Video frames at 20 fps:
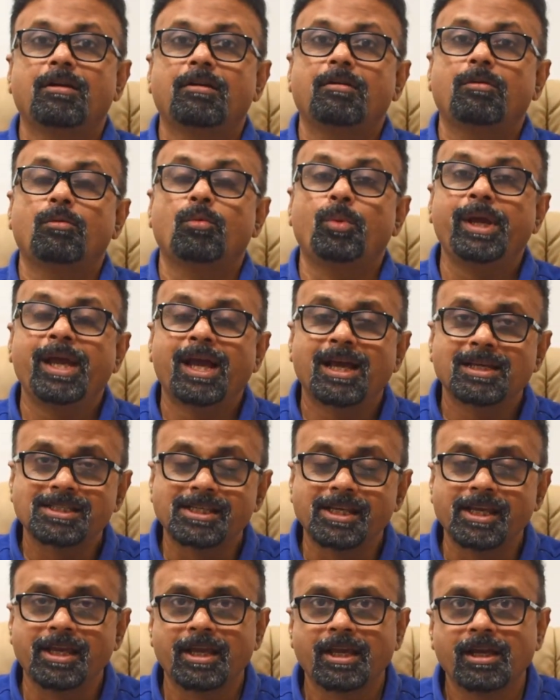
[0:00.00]
We are
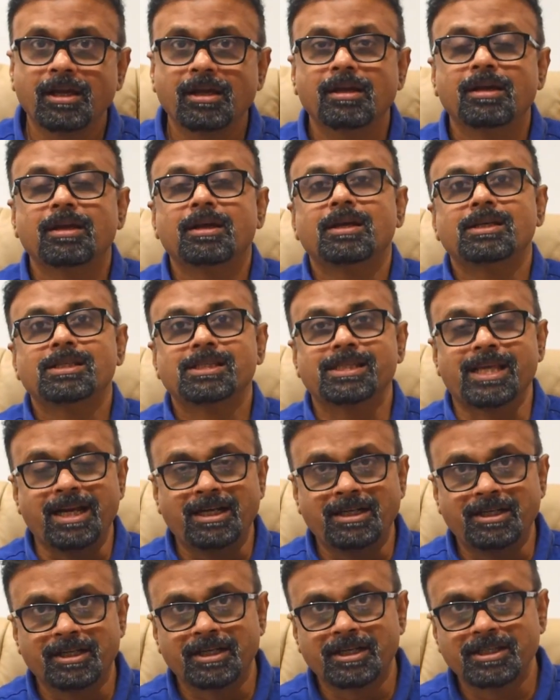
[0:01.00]
seeing
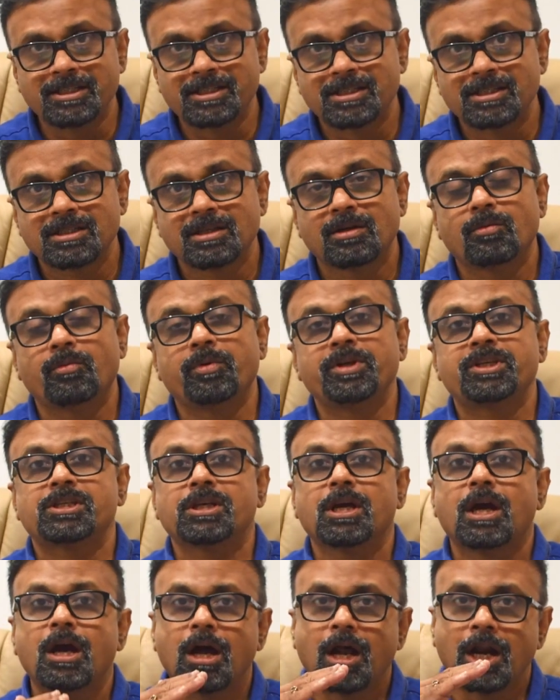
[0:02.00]
sectors which
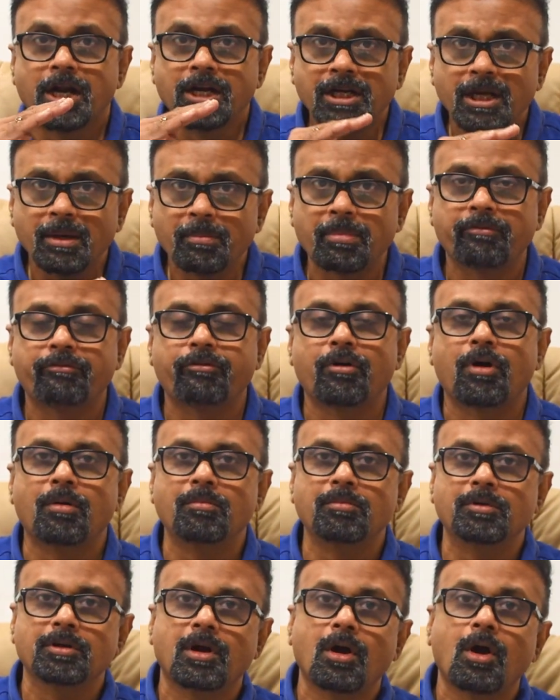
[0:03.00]

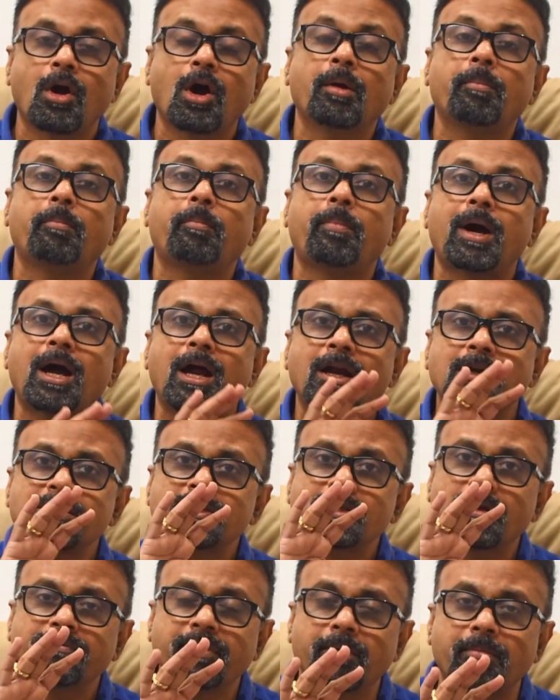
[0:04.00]
underperformed or parts
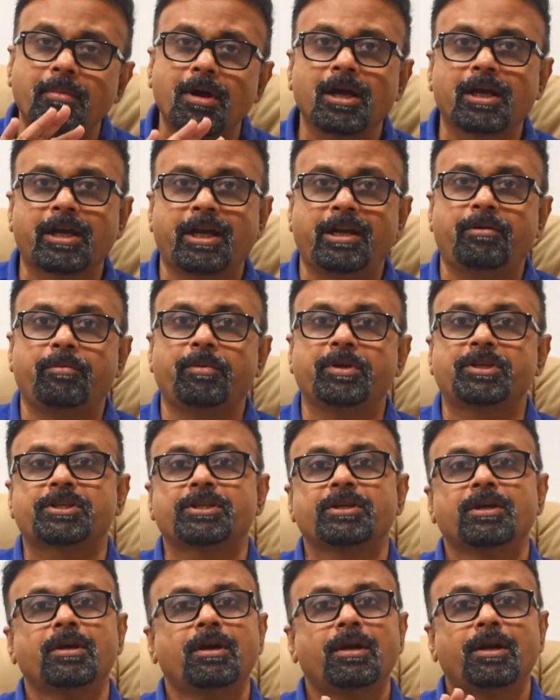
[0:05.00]
of the market
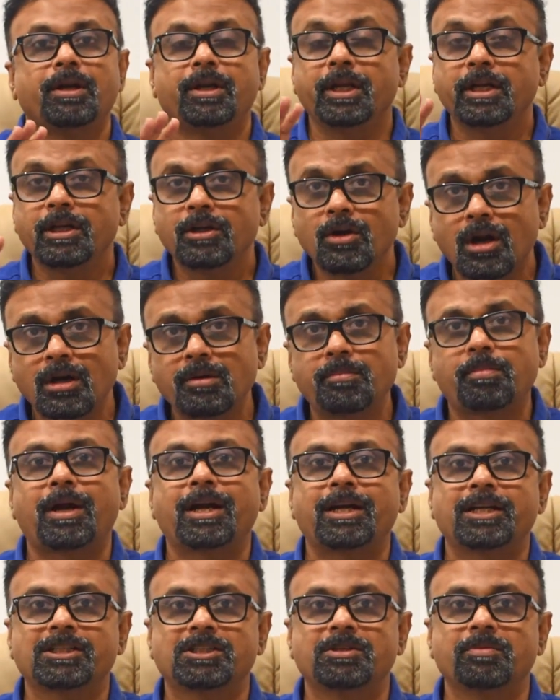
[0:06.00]
which did not
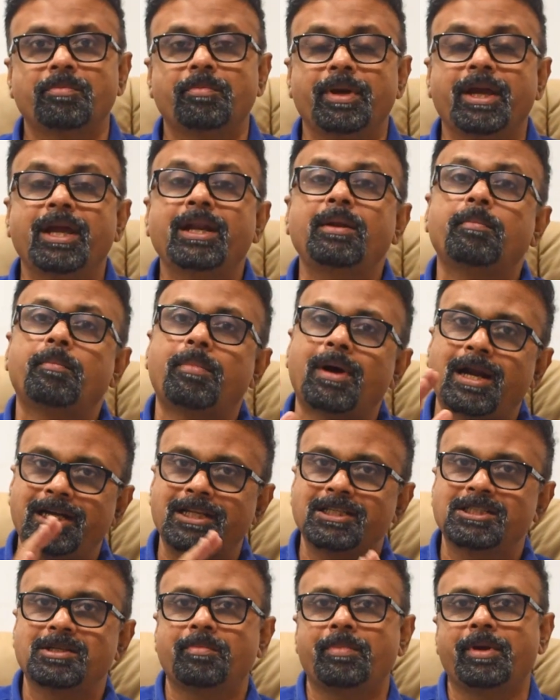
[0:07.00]
participate
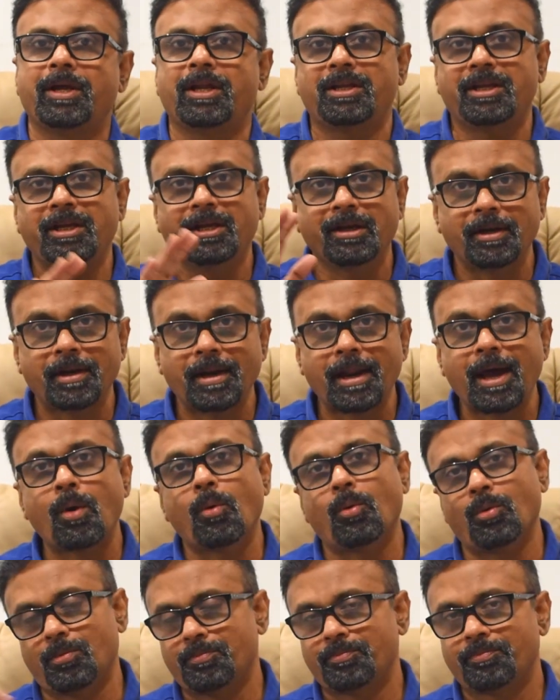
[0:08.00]
participating
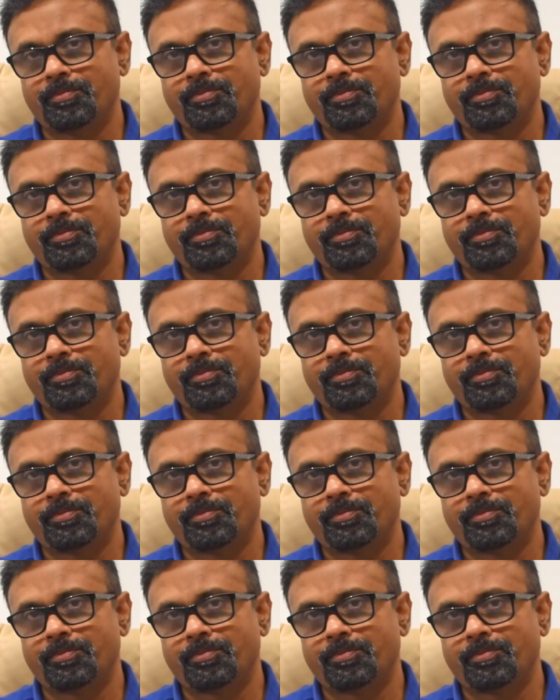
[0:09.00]
now.